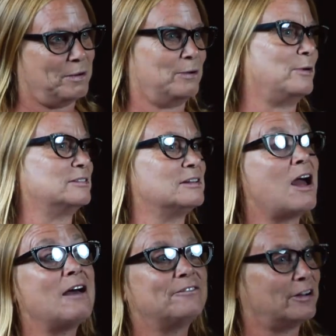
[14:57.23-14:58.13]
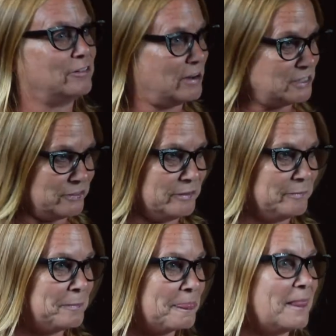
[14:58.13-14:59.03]
but it was not very graceful.
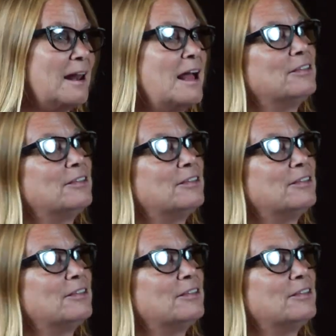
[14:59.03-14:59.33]
And I